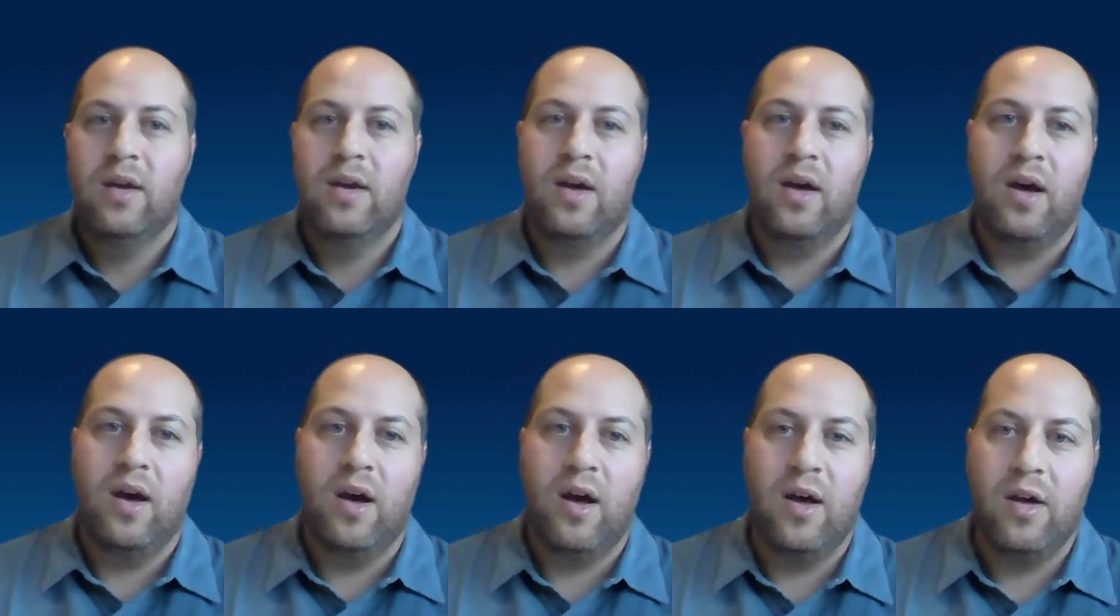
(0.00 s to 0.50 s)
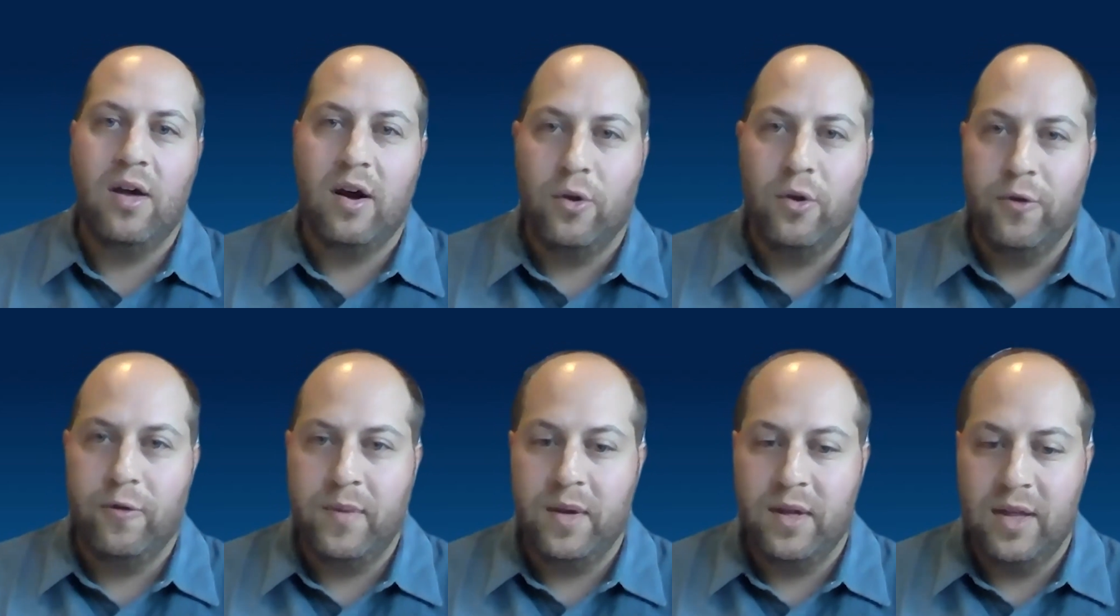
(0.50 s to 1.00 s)

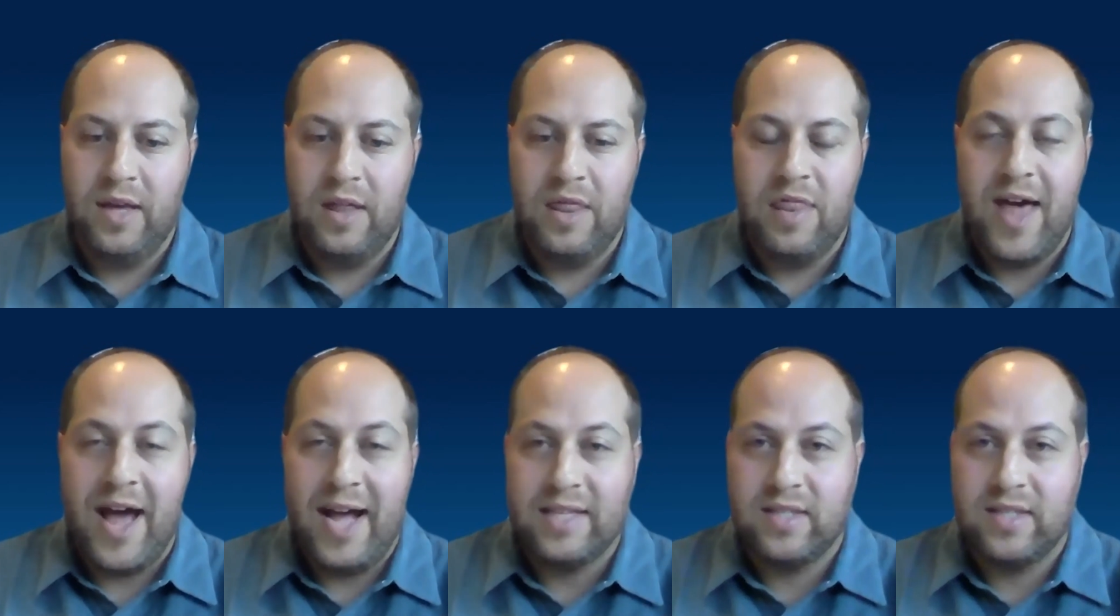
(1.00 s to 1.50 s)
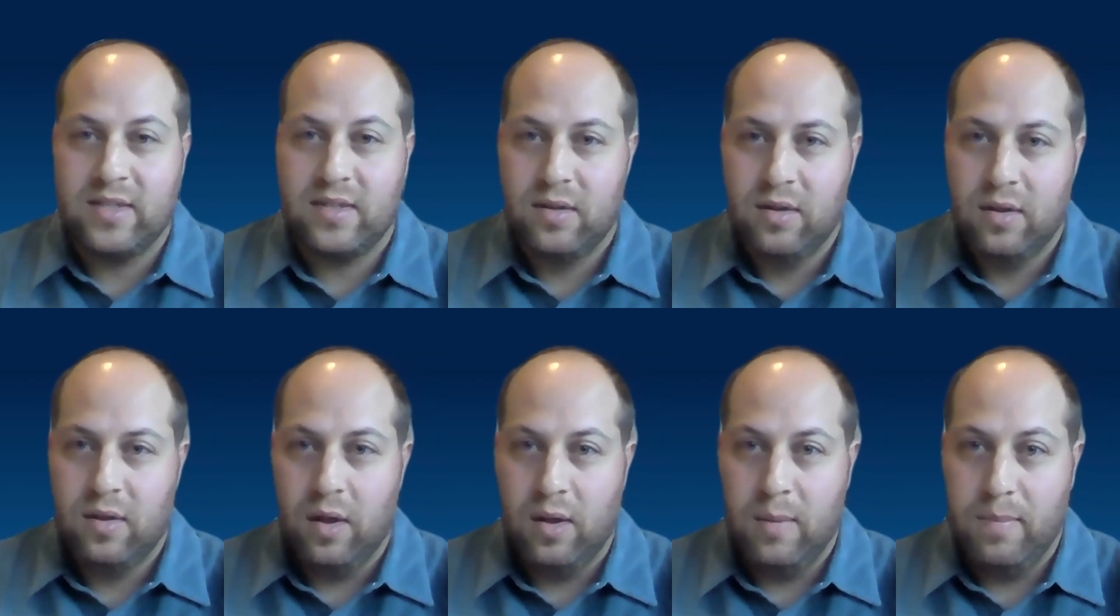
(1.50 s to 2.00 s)
Ultimately, that's
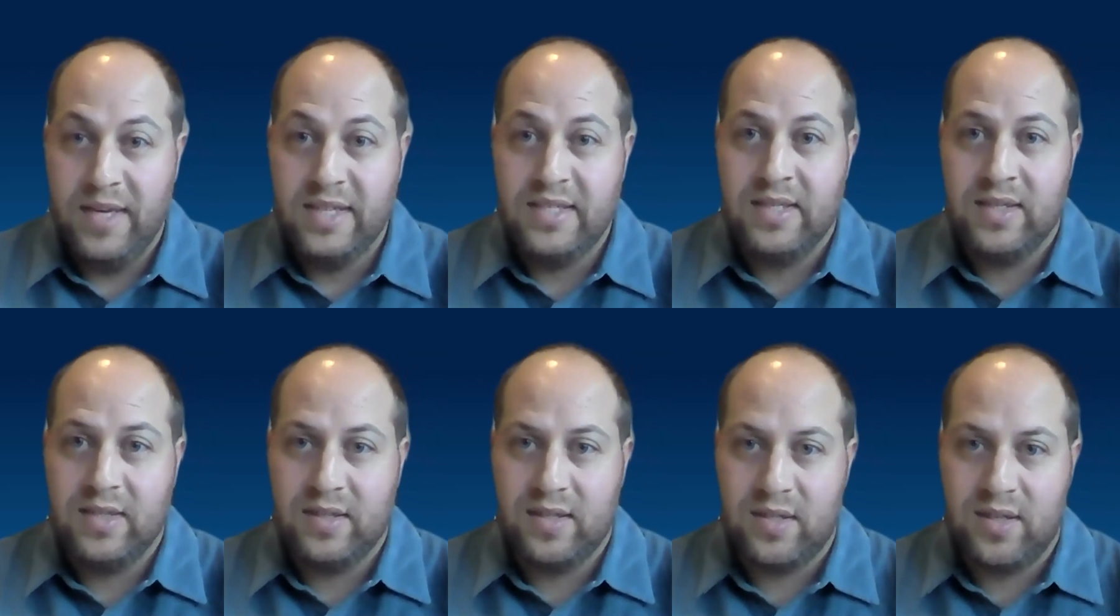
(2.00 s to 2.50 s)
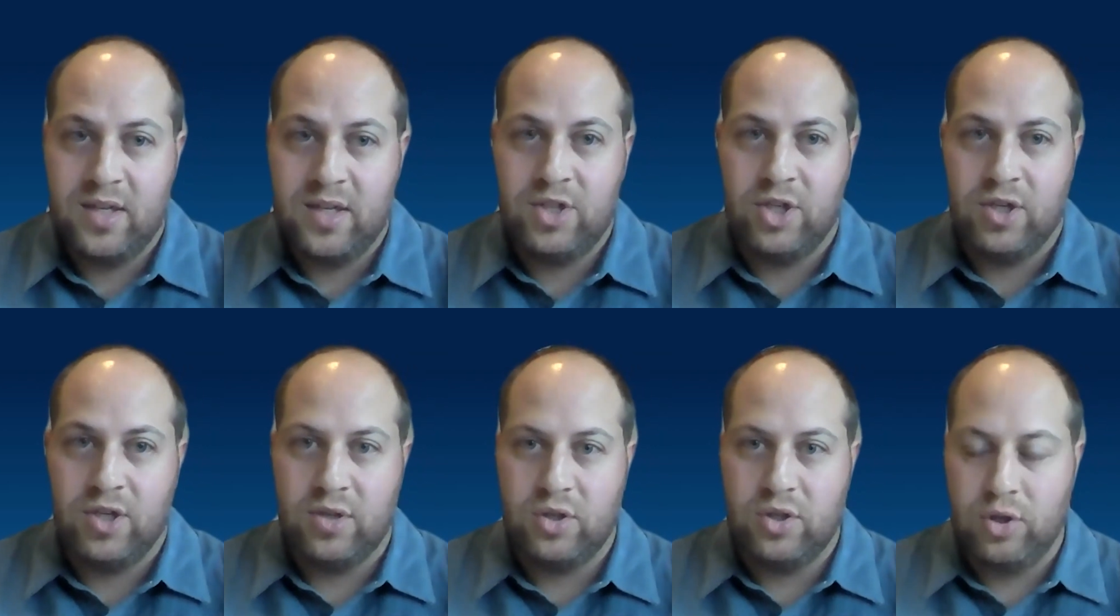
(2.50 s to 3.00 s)
a business
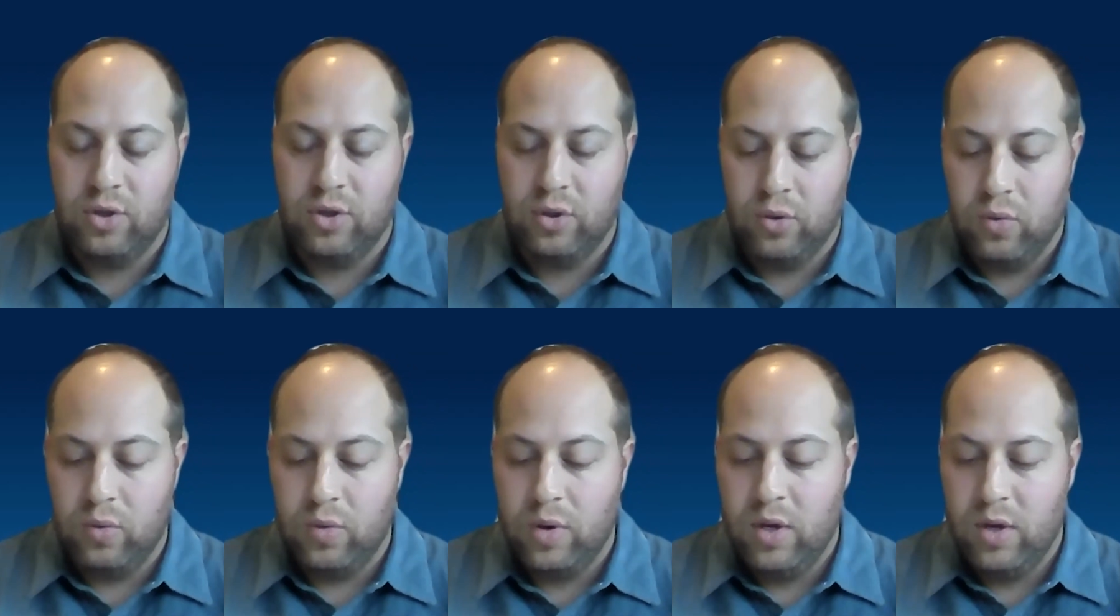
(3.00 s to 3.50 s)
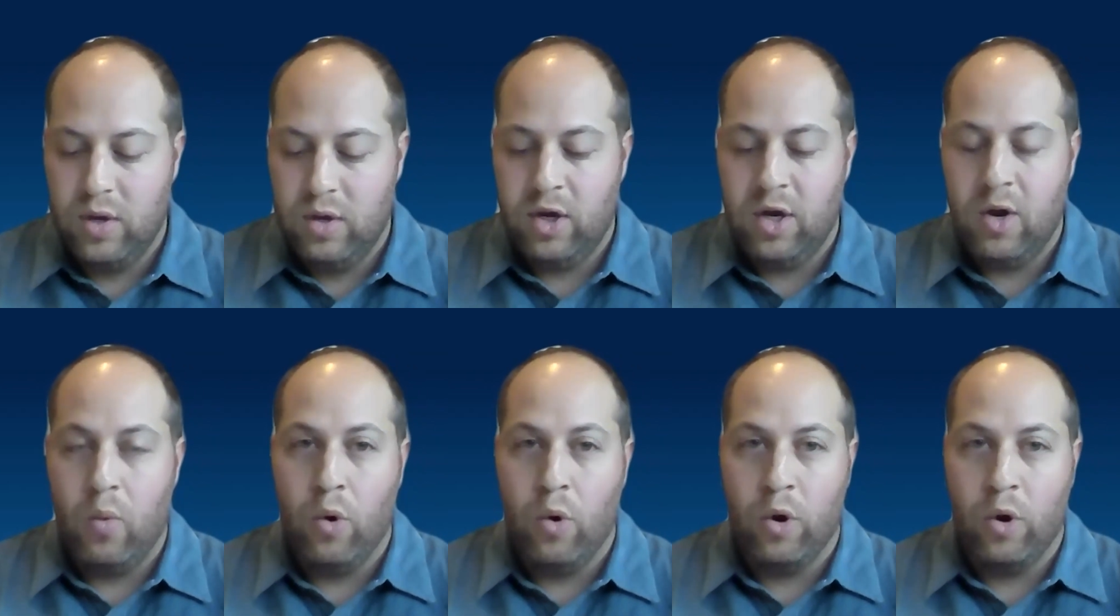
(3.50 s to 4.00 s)
decision to,
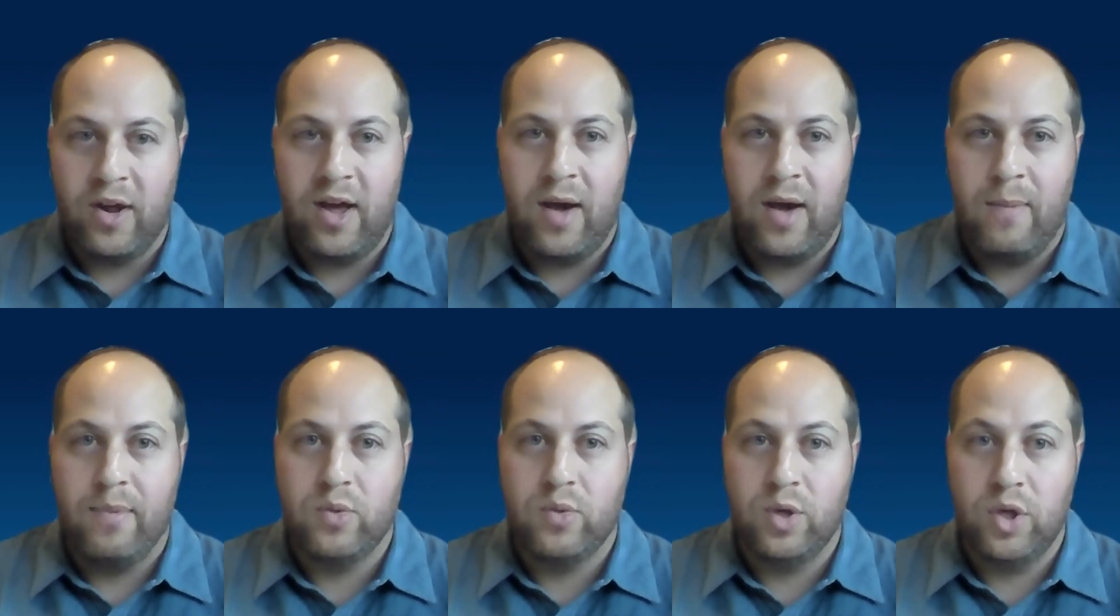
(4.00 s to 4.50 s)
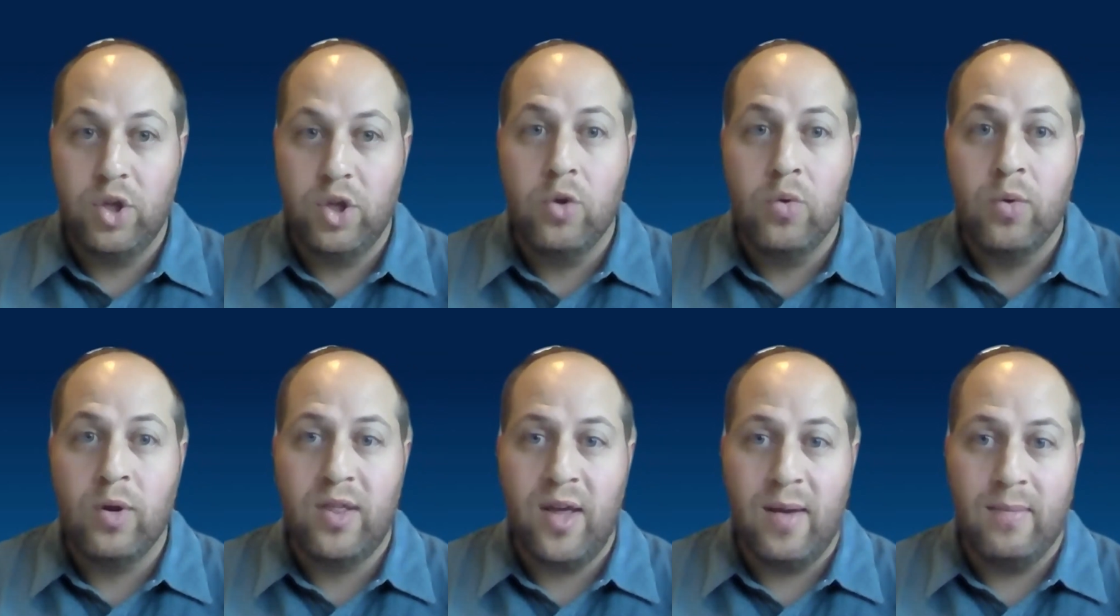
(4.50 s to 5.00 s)
work out between
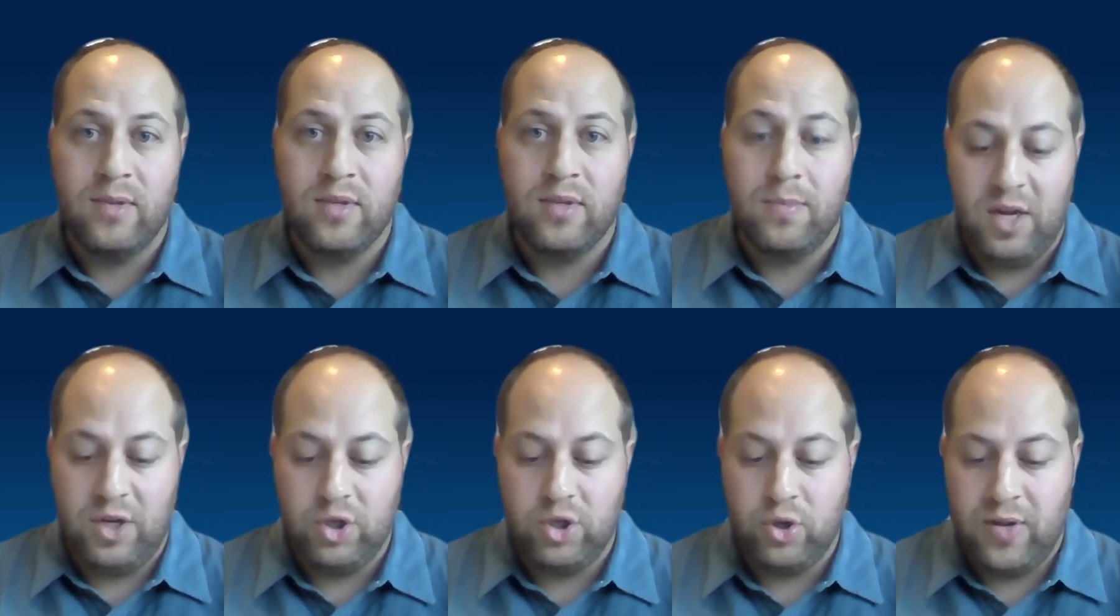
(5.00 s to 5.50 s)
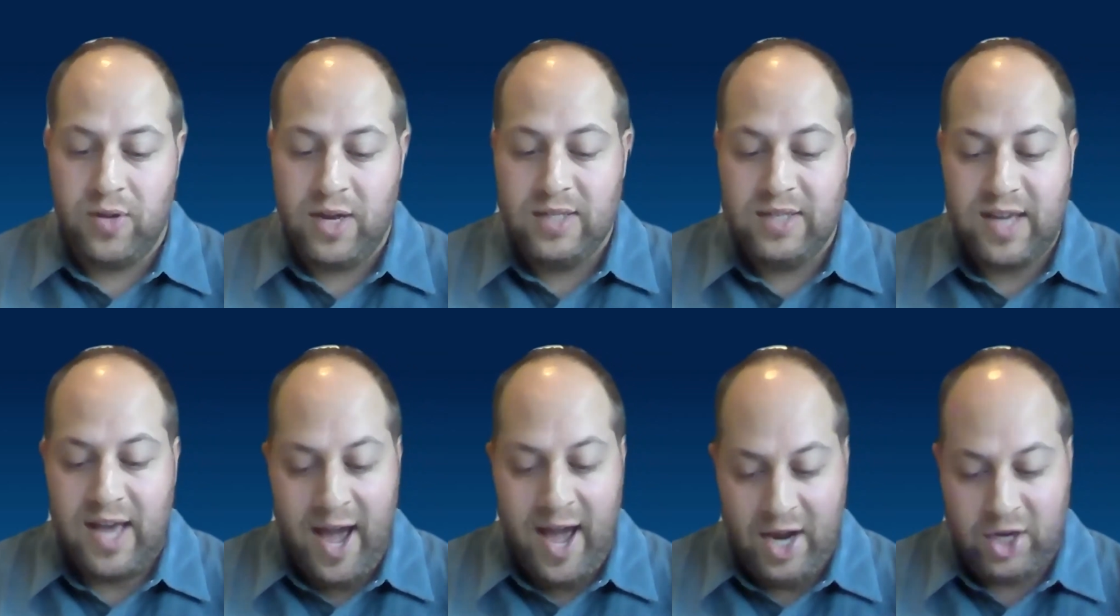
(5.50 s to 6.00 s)
you and them to make sure that
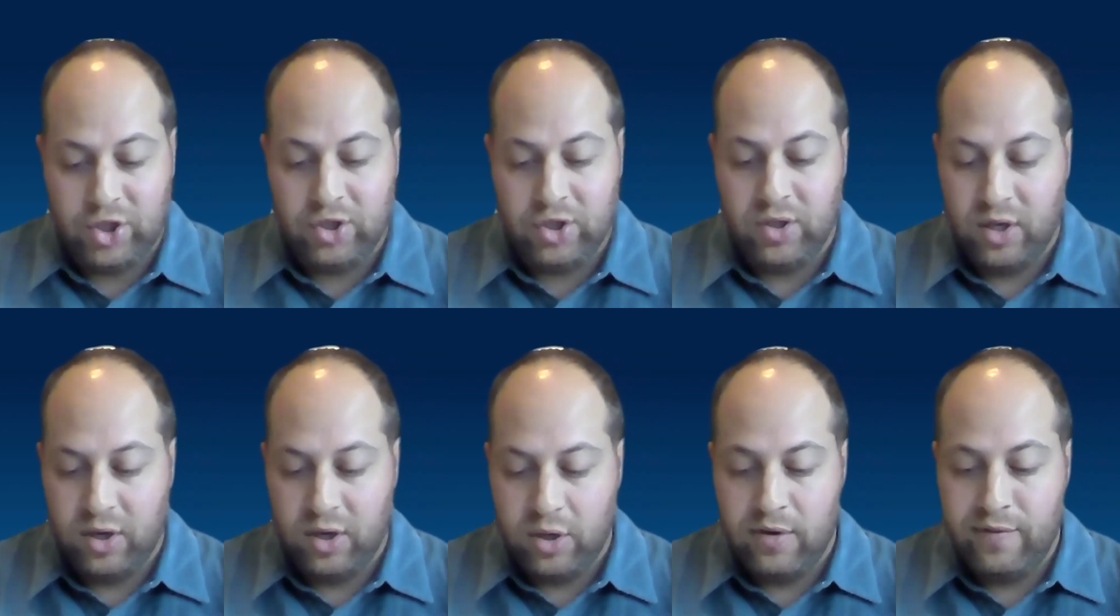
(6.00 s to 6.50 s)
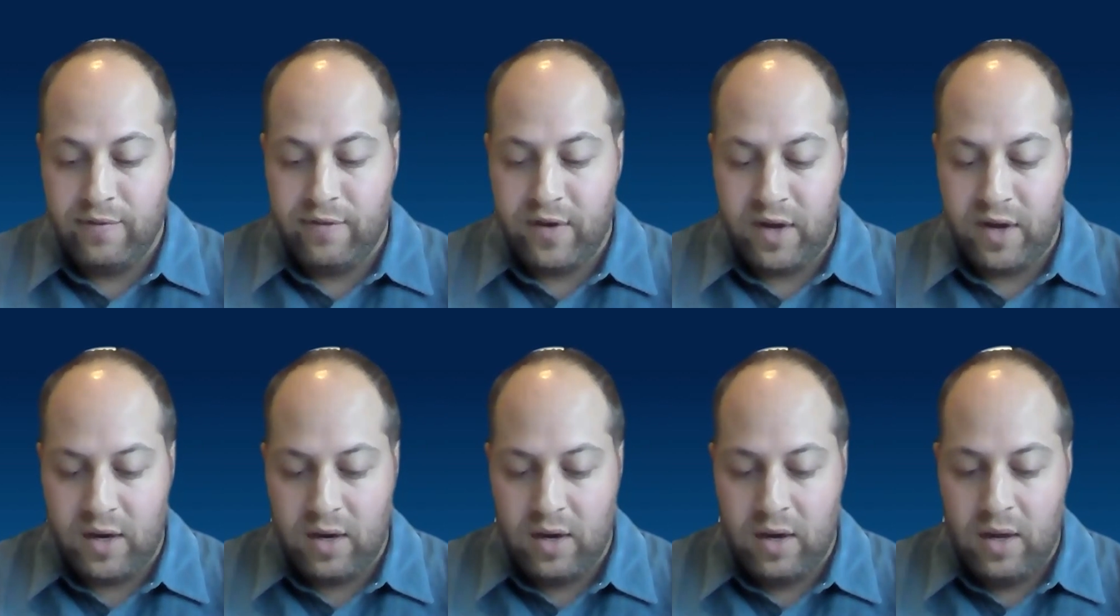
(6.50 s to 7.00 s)
it's actually a good
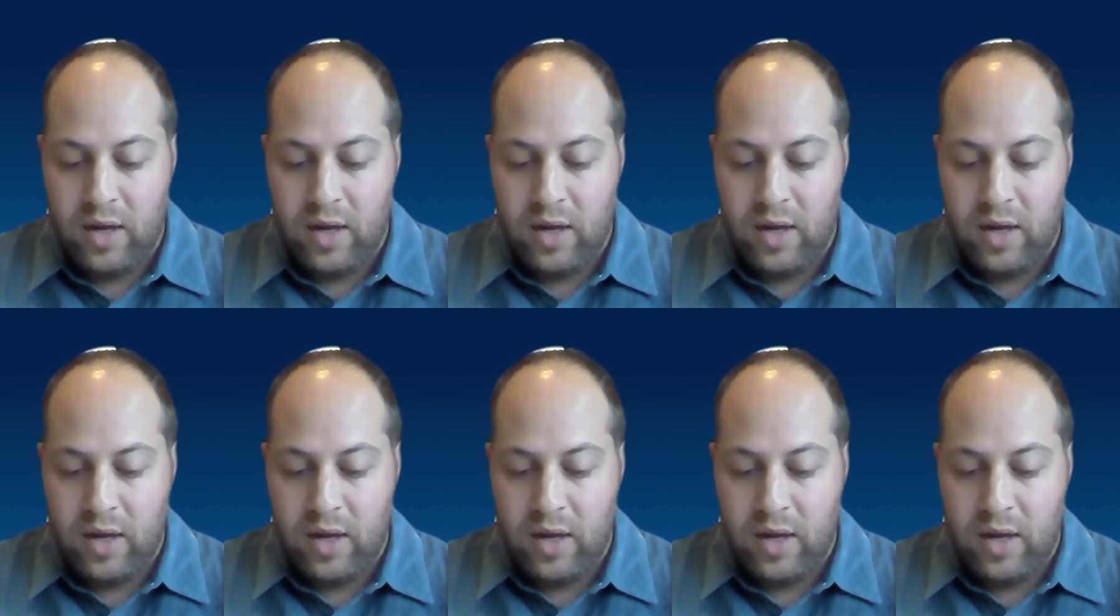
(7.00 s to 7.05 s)
fit.